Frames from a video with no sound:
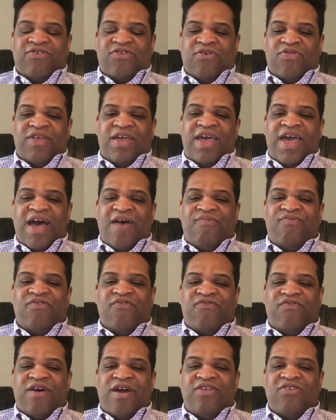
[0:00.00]
So they have to
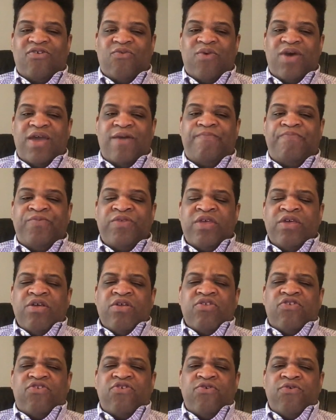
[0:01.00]
find a way
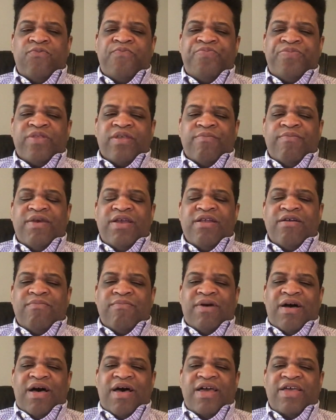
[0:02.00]
to
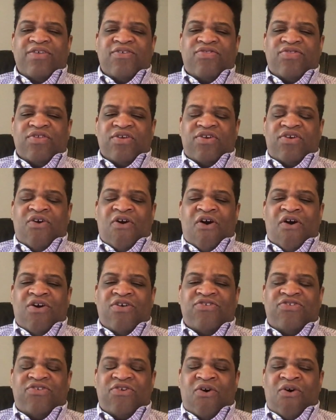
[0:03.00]
minimize the
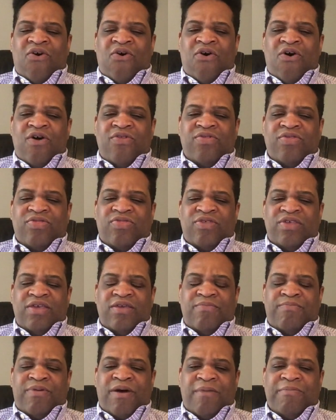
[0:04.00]
cost on
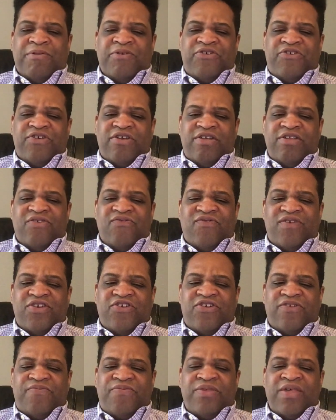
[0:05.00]
the publishing
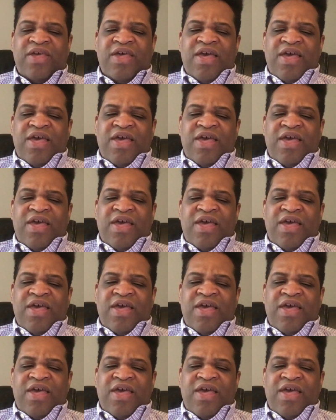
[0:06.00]
division